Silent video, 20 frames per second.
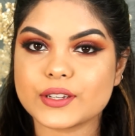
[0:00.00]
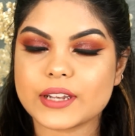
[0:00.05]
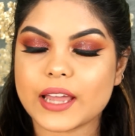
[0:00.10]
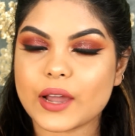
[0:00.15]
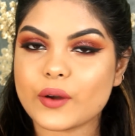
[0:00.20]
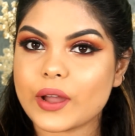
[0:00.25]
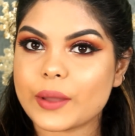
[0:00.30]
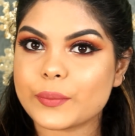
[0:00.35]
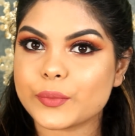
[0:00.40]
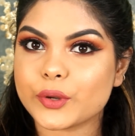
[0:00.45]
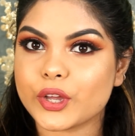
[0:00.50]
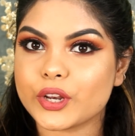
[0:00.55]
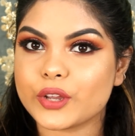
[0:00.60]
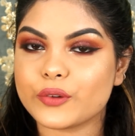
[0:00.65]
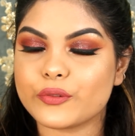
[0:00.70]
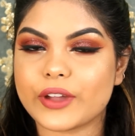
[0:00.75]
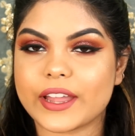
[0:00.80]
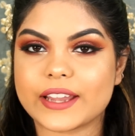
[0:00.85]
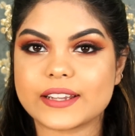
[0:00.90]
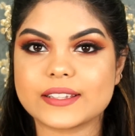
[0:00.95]
now I'm
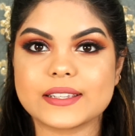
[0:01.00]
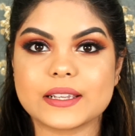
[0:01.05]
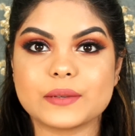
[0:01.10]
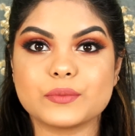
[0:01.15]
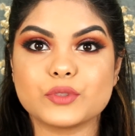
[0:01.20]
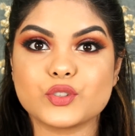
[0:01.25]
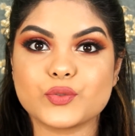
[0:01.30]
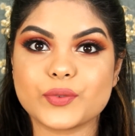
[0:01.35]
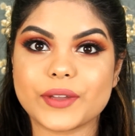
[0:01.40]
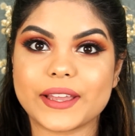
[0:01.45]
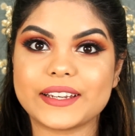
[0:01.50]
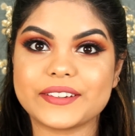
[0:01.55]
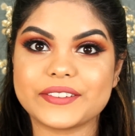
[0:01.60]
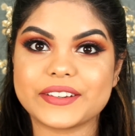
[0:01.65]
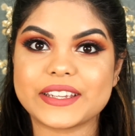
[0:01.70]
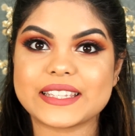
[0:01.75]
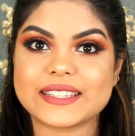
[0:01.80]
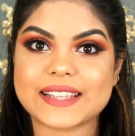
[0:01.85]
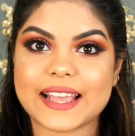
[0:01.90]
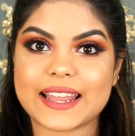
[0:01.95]
gonna wear some
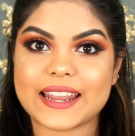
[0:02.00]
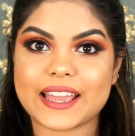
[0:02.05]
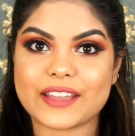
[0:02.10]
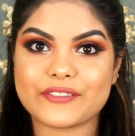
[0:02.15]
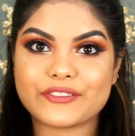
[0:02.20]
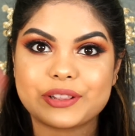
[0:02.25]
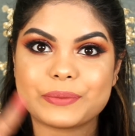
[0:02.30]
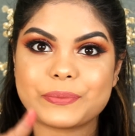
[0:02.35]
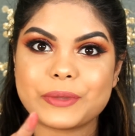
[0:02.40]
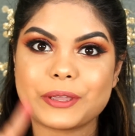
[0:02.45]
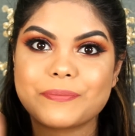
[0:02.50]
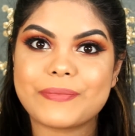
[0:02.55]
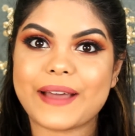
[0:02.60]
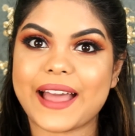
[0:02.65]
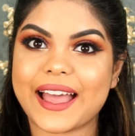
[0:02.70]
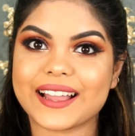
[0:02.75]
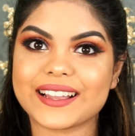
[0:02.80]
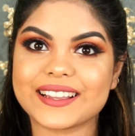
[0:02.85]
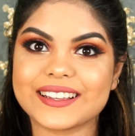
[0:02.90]
jewelries and I will be back.